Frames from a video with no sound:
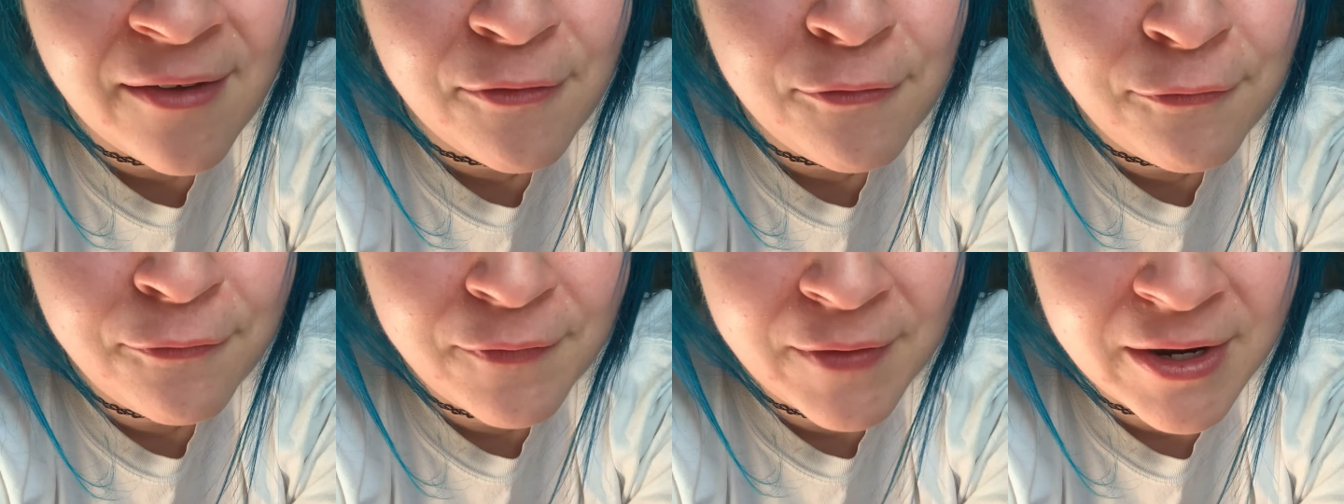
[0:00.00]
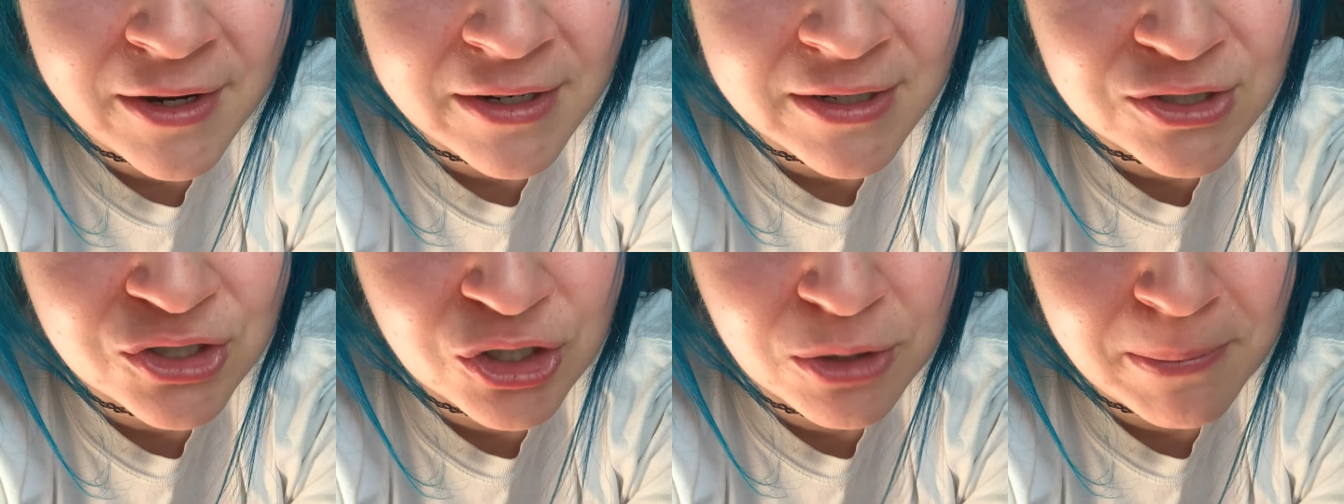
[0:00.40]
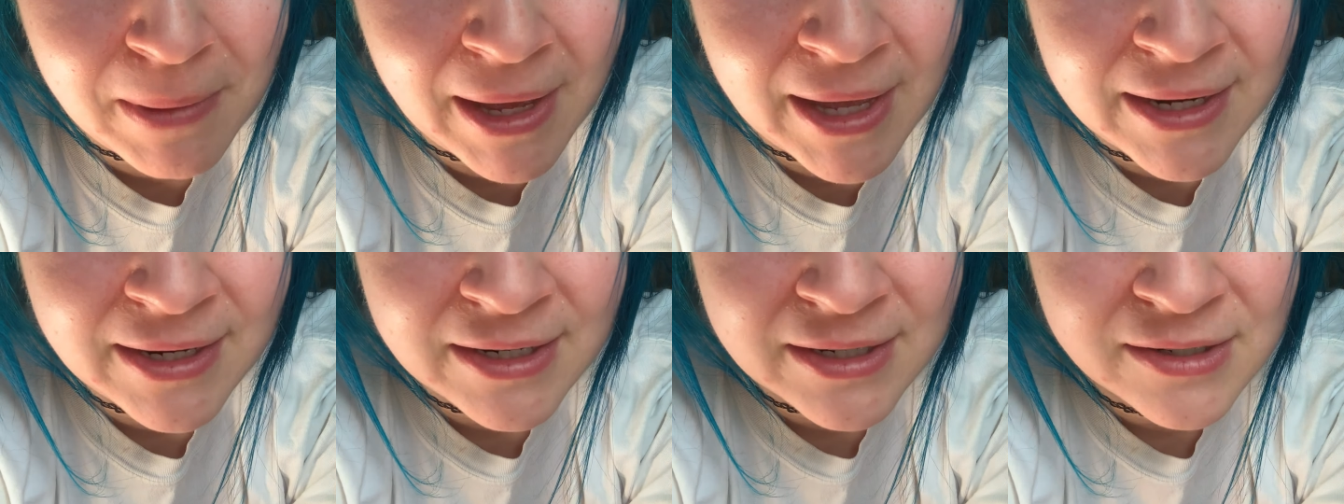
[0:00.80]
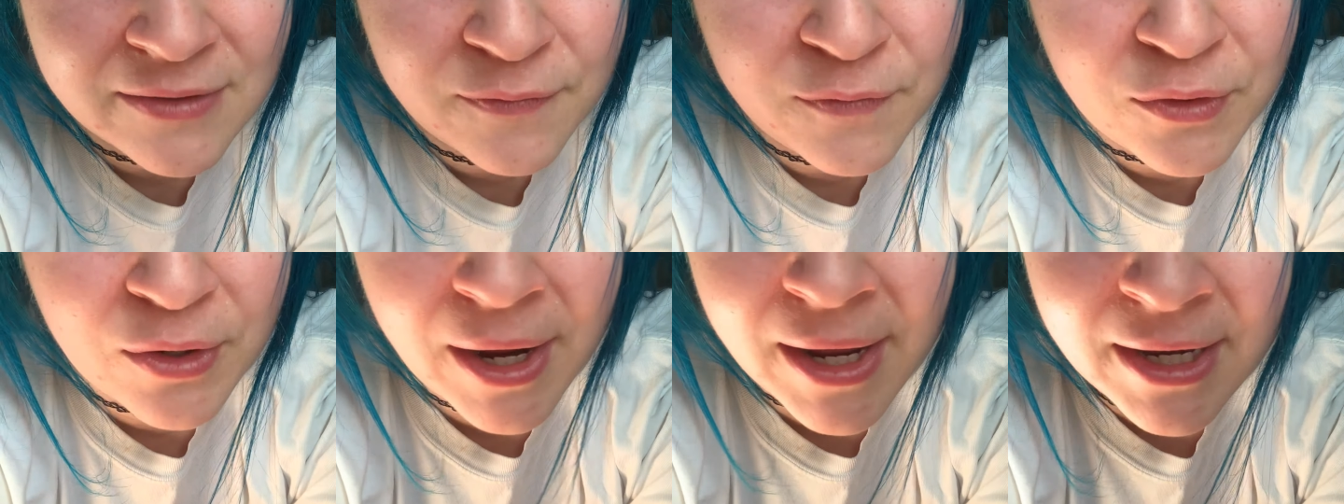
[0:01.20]
very traumatic
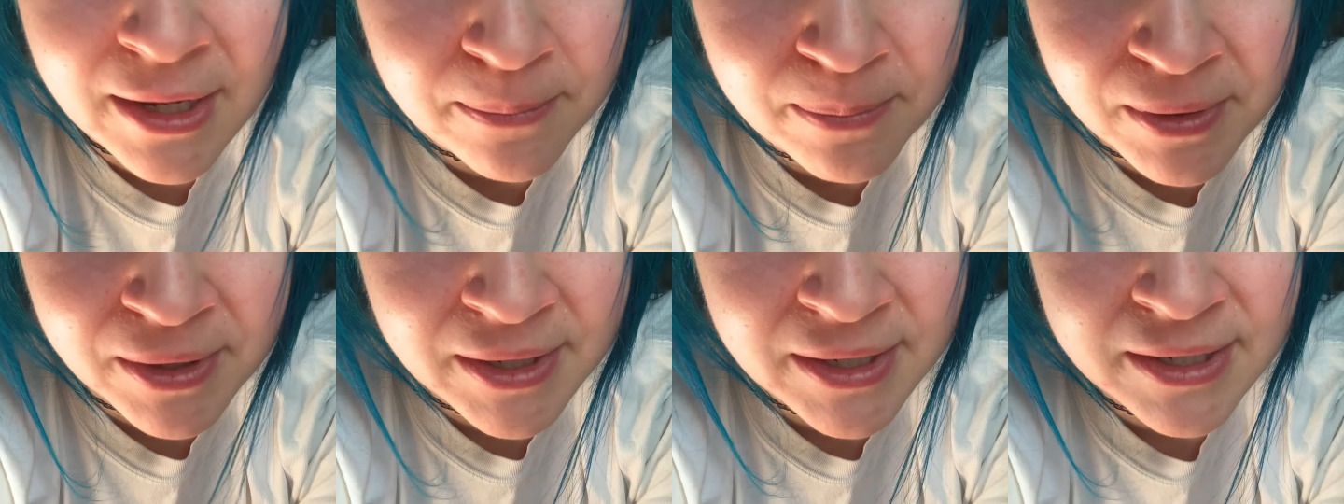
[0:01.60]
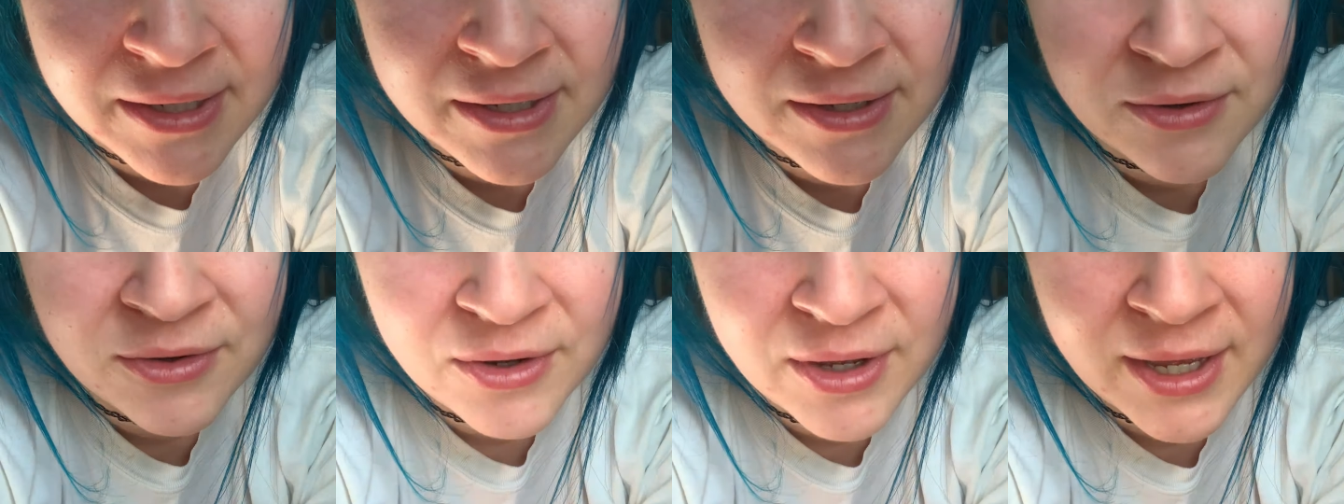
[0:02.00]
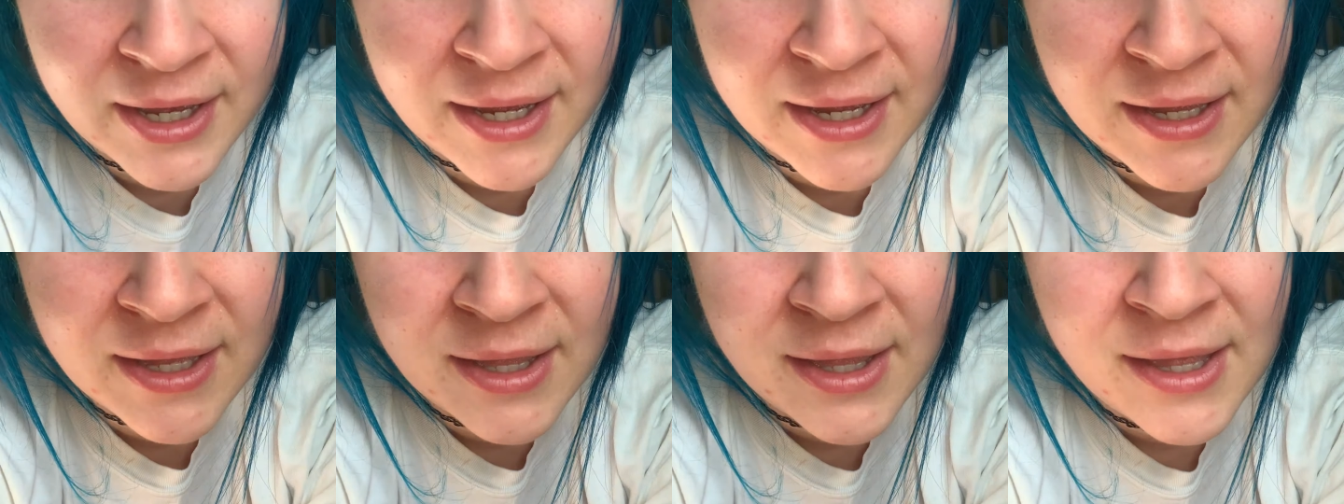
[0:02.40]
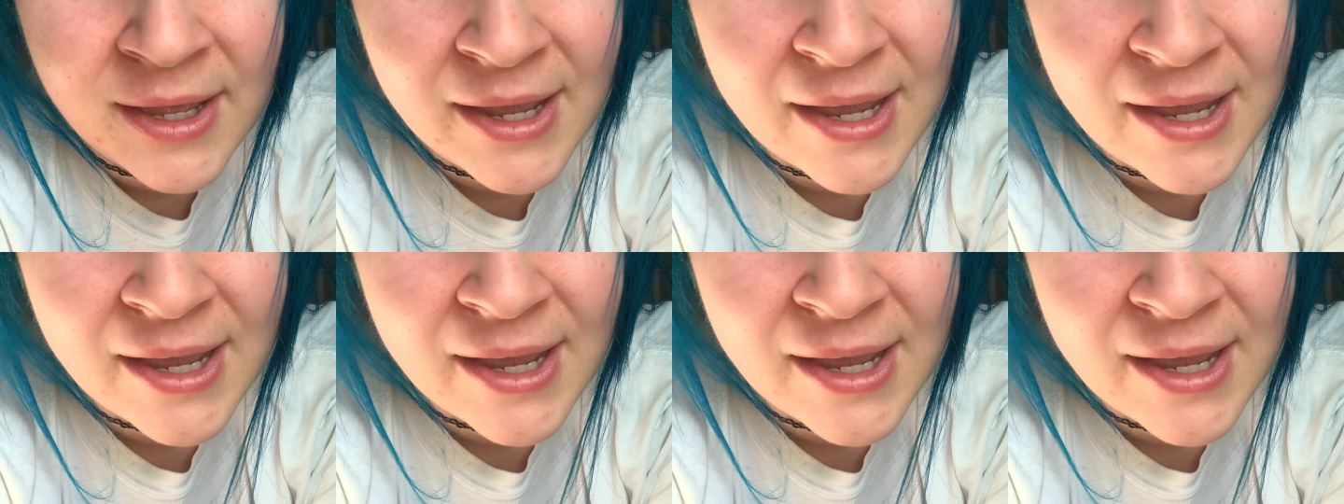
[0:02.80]
for anybody, okay?